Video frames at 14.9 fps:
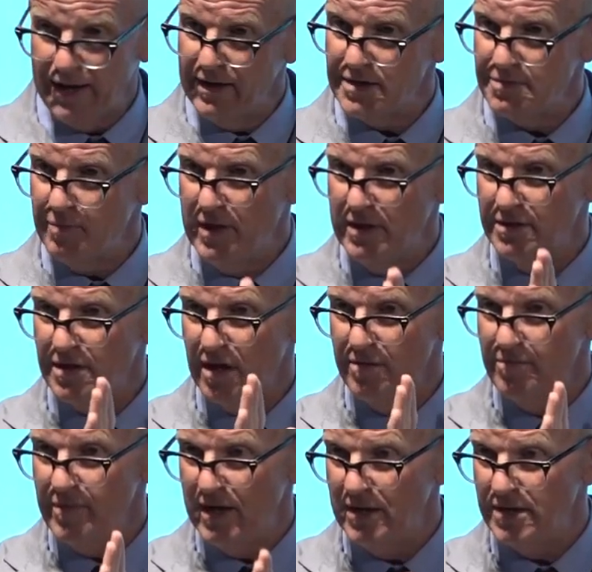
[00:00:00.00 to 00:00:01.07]
and it's been
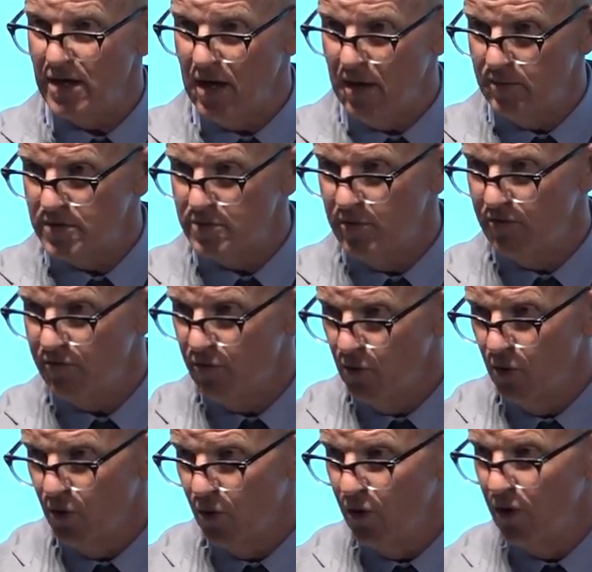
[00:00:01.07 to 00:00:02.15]
done many times
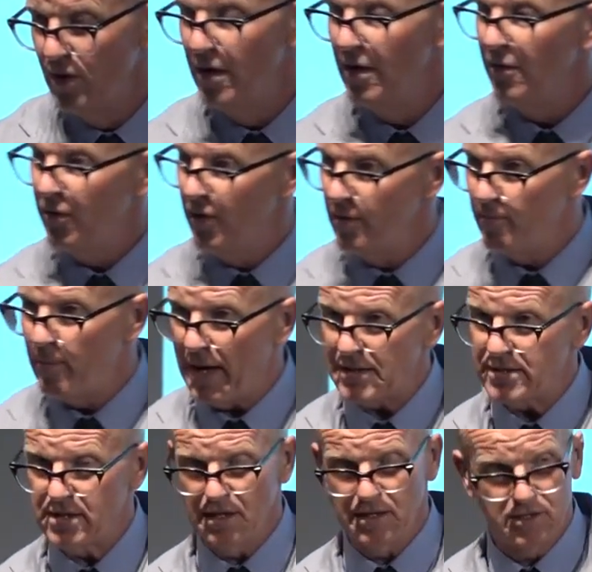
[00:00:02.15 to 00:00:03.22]
before, the
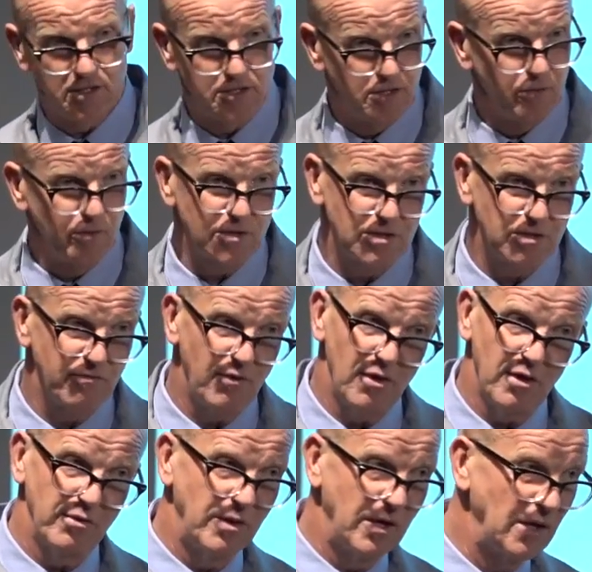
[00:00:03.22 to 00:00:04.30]
best thing to do is to
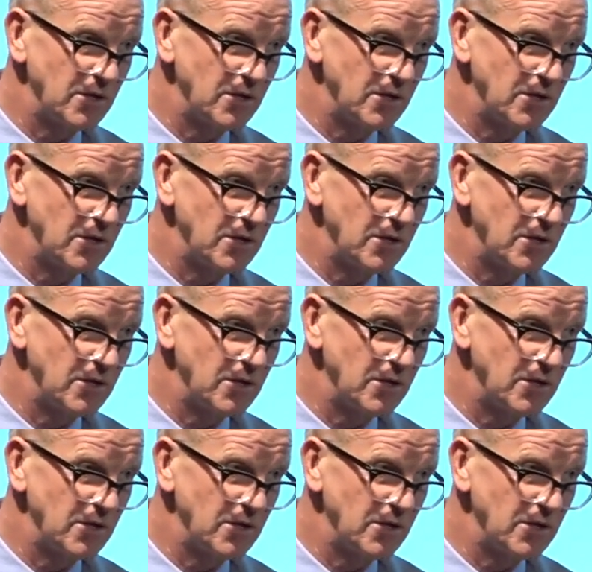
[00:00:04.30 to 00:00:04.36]
follow the